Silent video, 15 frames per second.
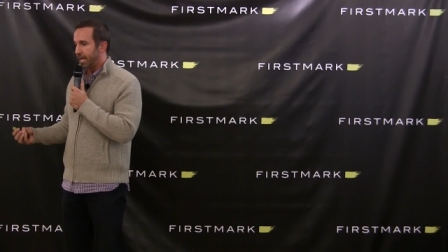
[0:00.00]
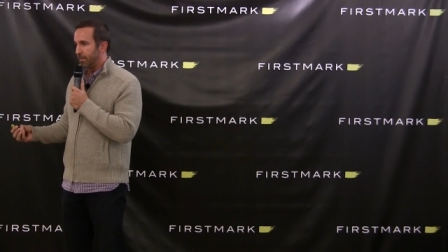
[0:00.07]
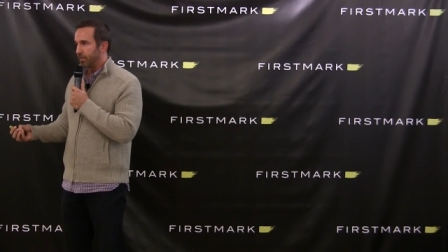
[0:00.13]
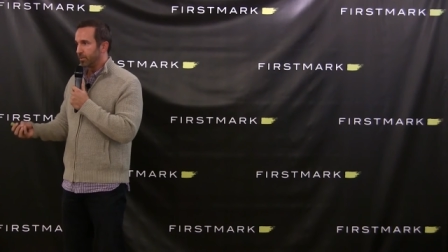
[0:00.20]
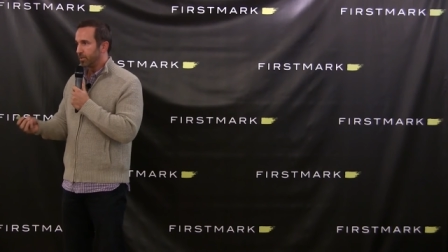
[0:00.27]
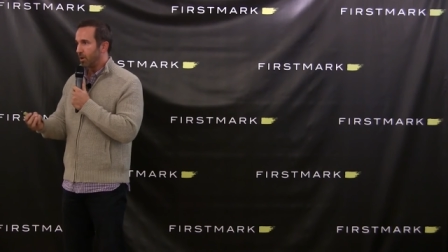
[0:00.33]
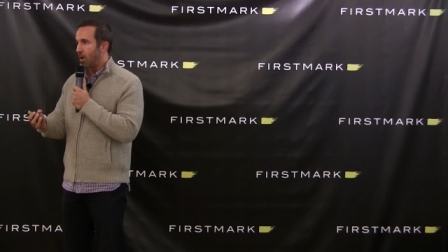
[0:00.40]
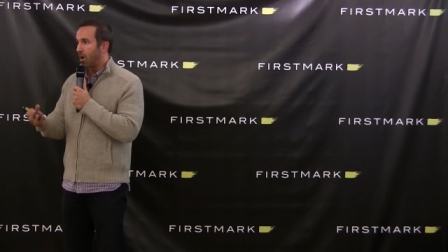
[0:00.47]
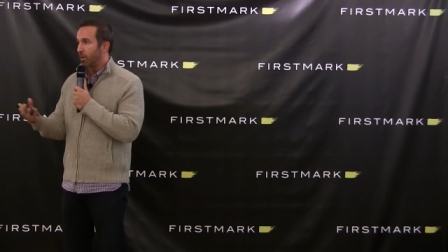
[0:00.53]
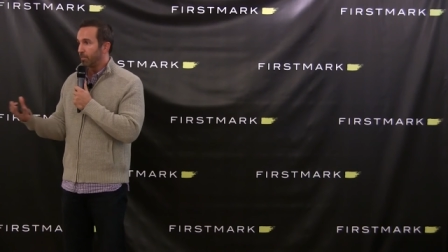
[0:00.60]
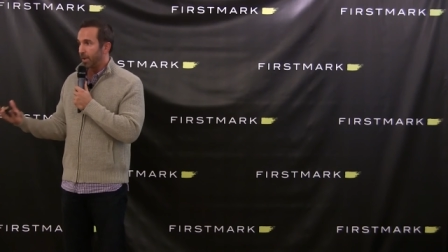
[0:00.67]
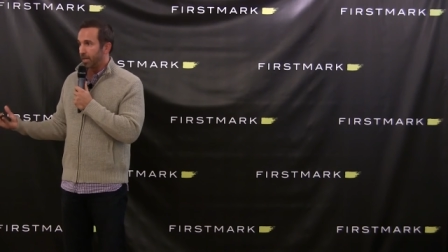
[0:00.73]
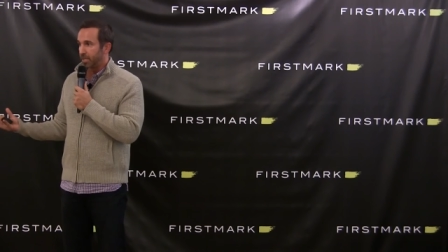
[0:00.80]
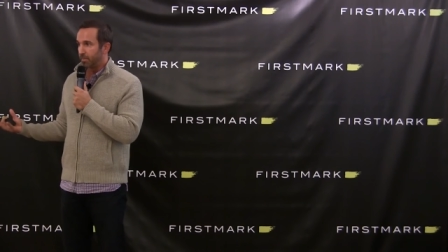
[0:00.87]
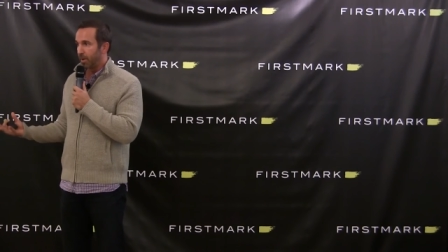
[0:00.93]
able to
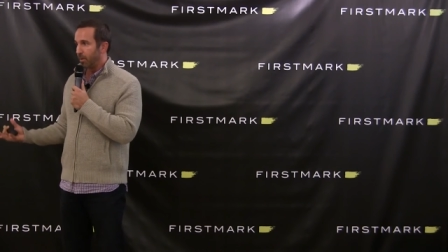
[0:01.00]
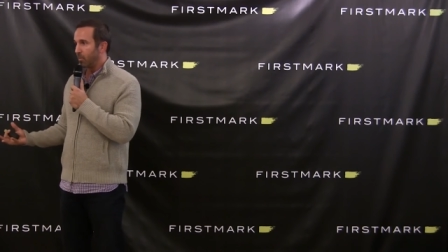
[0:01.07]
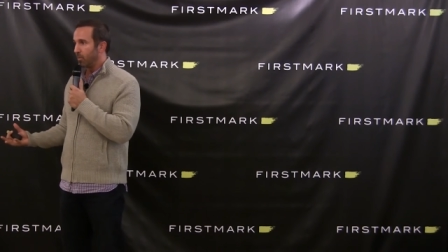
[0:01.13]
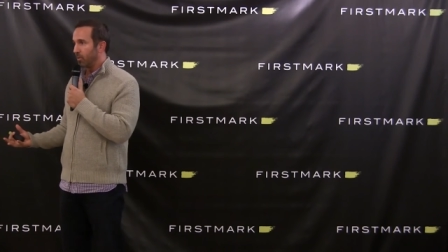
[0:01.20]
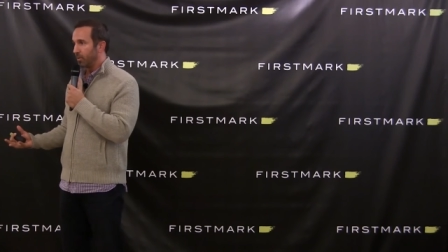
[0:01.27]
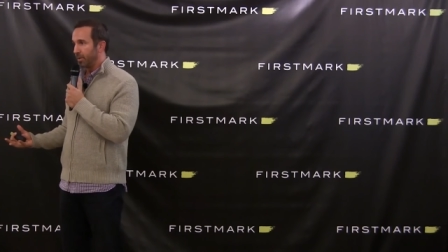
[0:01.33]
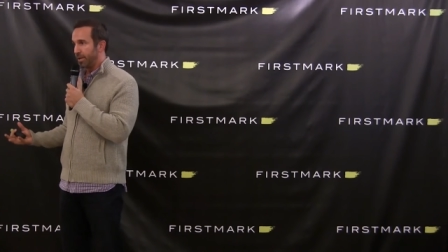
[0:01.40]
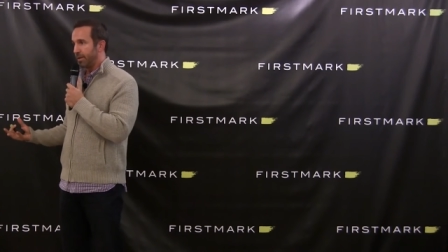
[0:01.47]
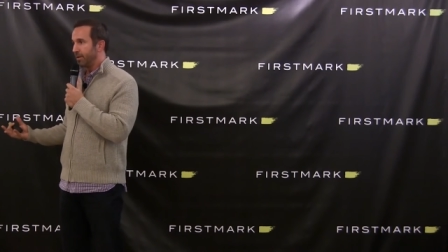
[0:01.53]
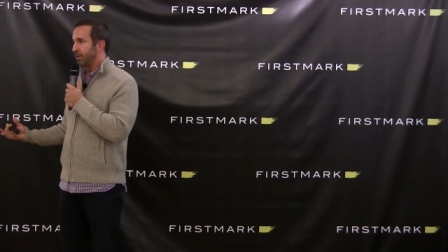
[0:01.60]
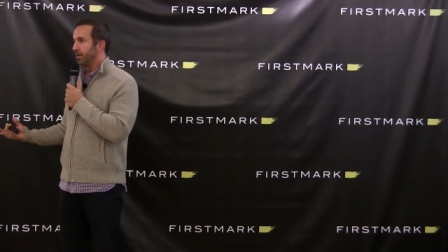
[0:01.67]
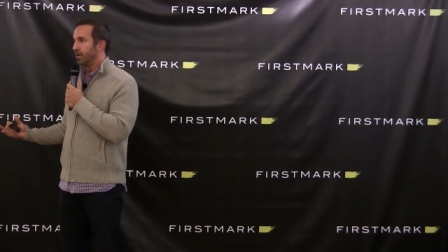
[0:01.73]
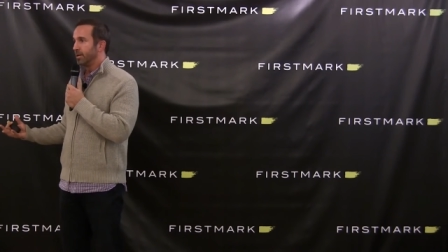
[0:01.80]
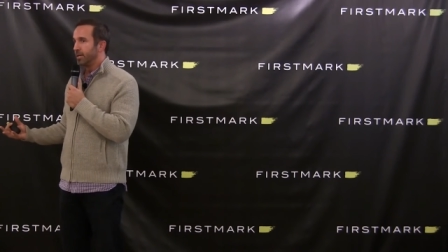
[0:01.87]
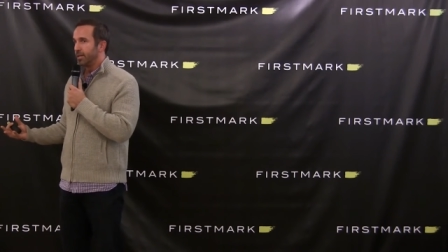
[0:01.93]
augment my world
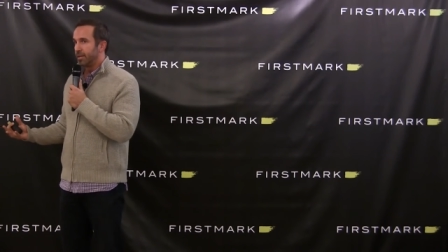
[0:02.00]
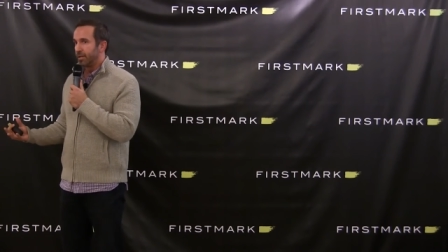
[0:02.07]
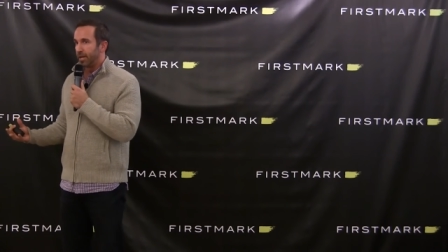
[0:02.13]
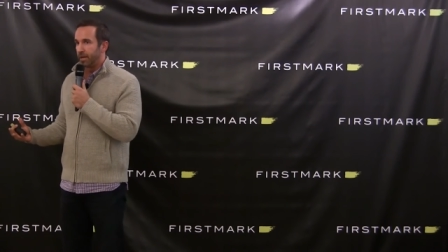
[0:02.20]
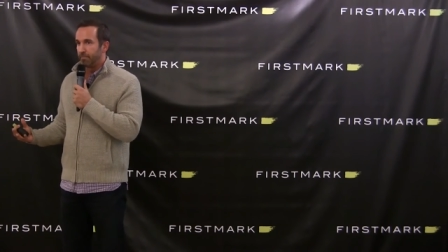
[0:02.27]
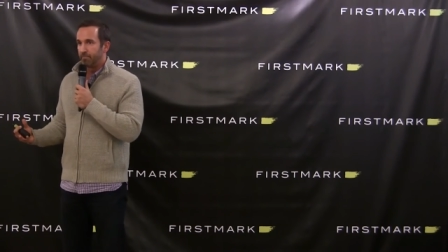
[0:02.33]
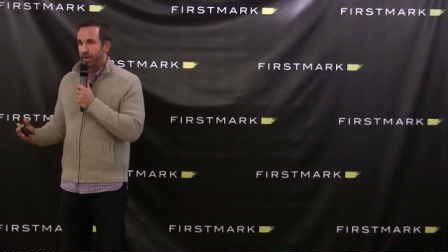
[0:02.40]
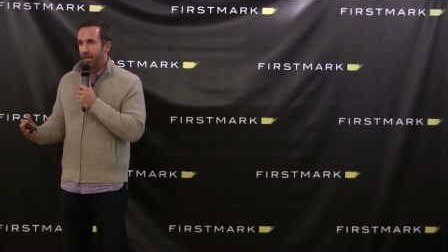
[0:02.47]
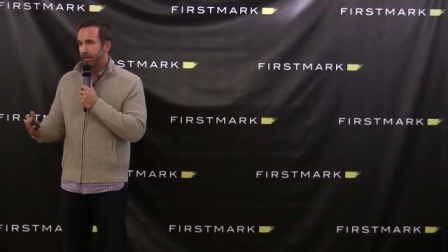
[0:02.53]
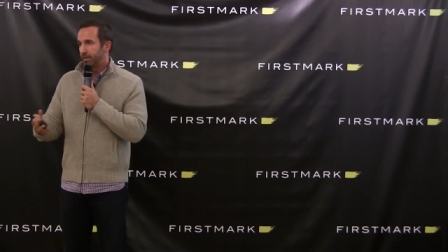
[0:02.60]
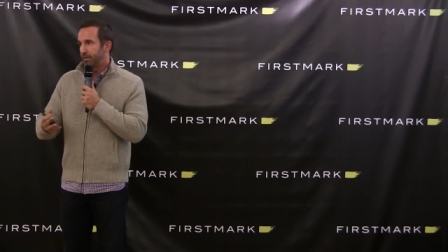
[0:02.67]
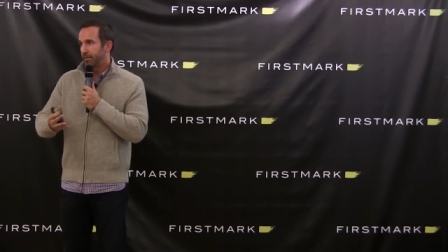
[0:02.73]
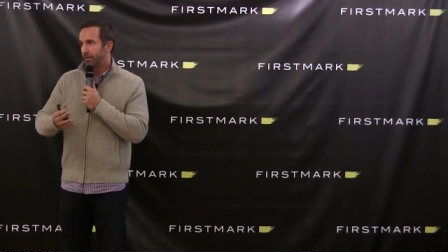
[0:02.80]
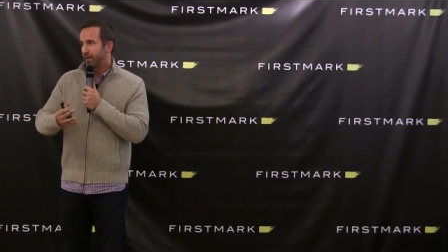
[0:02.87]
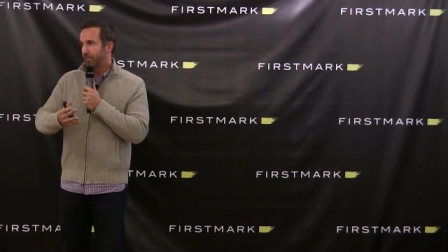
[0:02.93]
here and make
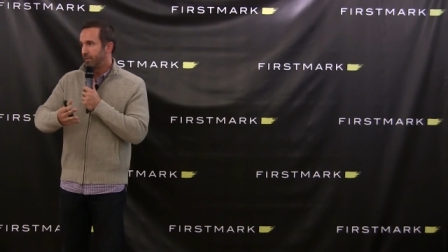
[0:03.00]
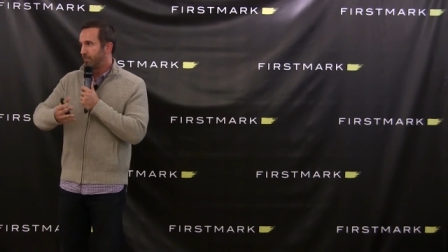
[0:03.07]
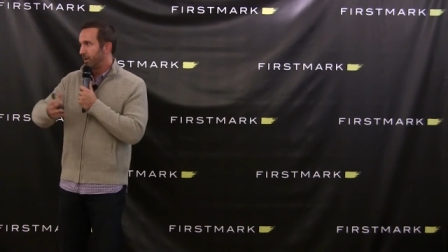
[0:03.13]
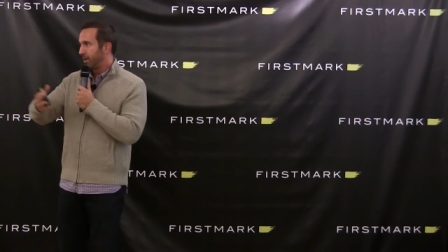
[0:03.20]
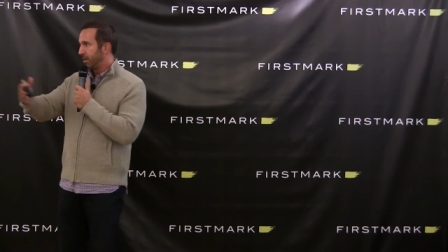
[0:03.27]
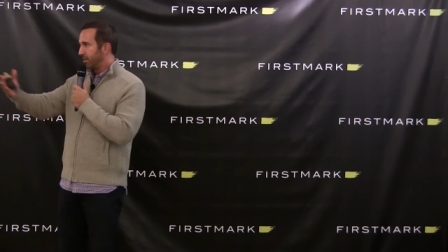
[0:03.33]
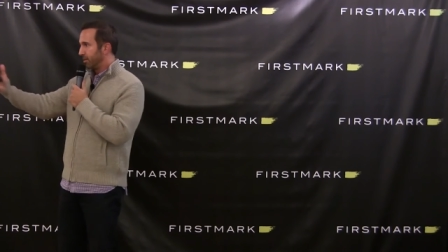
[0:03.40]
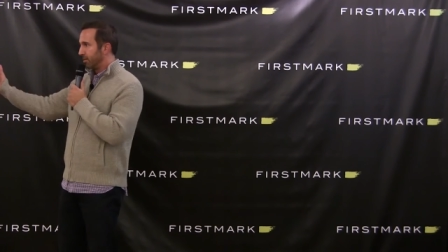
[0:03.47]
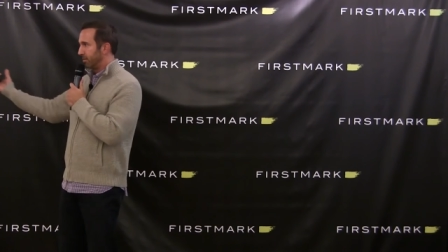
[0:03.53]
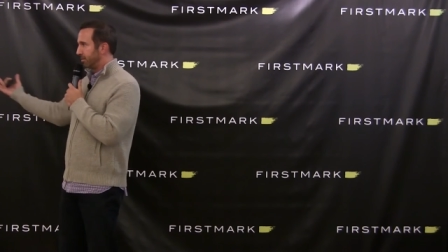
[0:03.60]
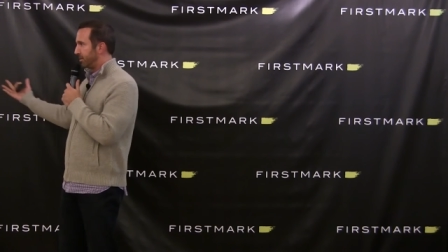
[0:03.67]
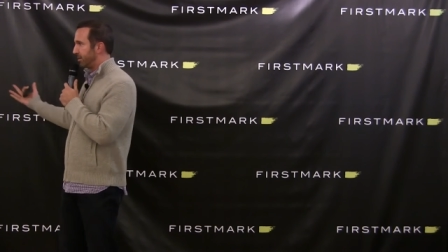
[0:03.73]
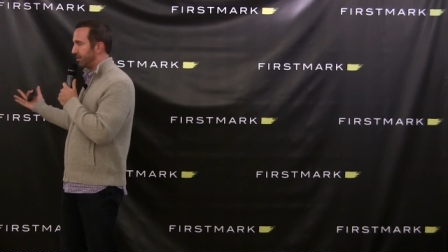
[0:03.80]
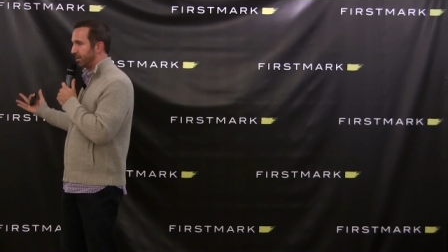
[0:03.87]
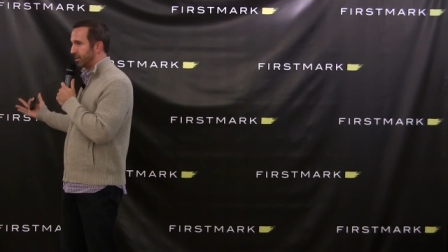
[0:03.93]
everybody
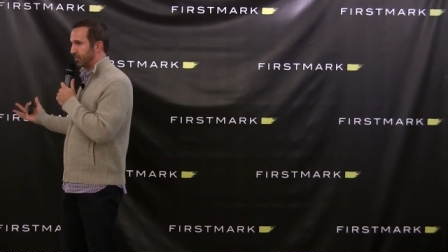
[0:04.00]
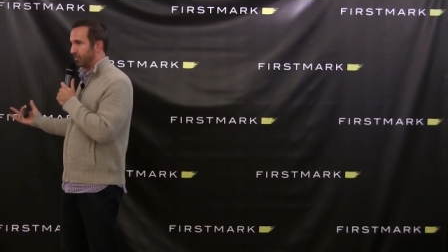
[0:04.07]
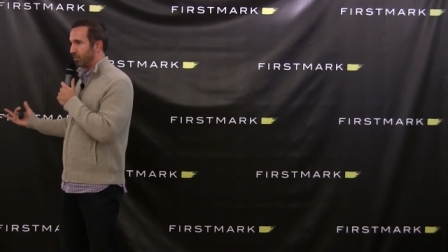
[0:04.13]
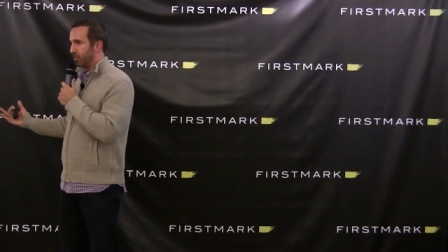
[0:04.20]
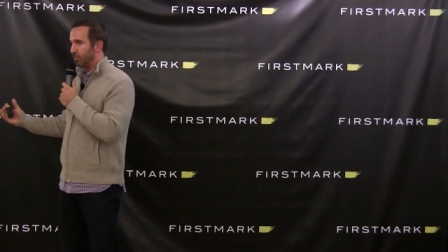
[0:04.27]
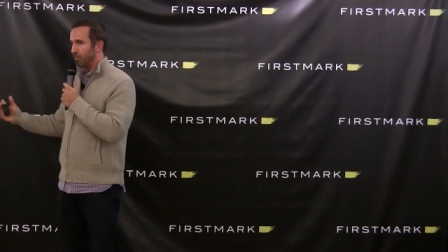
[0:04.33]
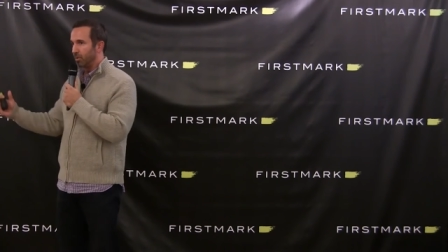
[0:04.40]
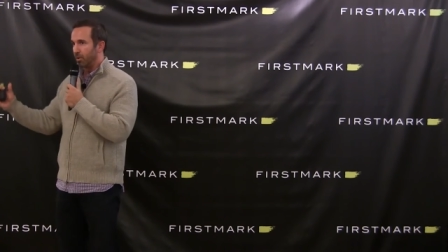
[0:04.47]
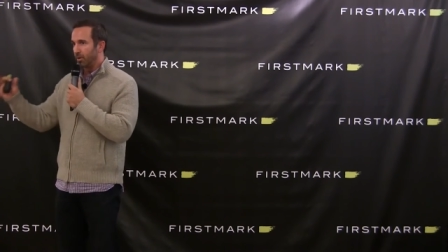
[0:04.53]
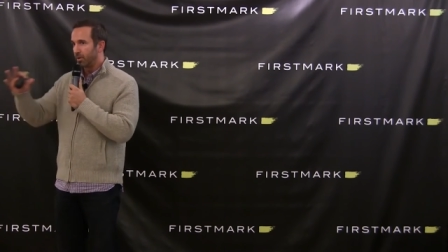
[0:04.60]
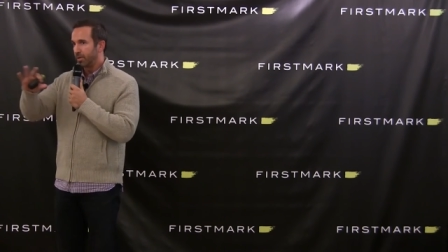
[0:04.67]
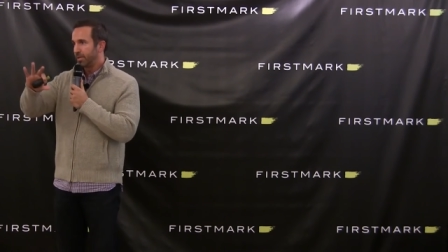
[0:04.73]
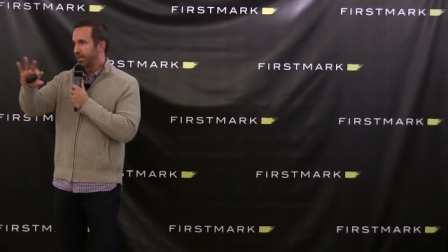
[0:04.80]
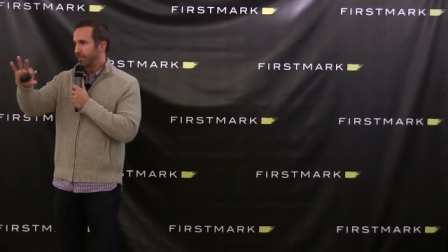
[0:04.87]
in this room look